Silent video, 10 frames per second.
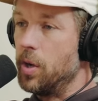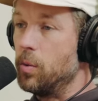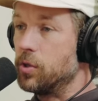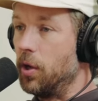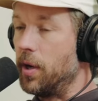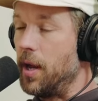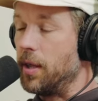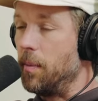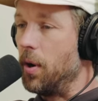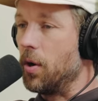so he was looking
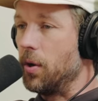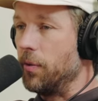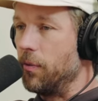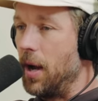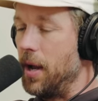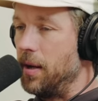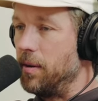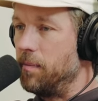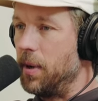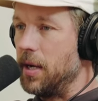at the bunker on the
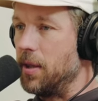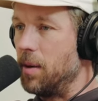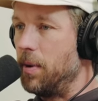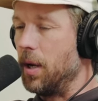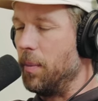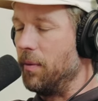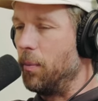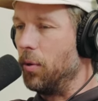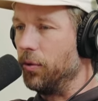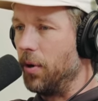right, but he ended up hitting a bit of
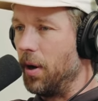a pull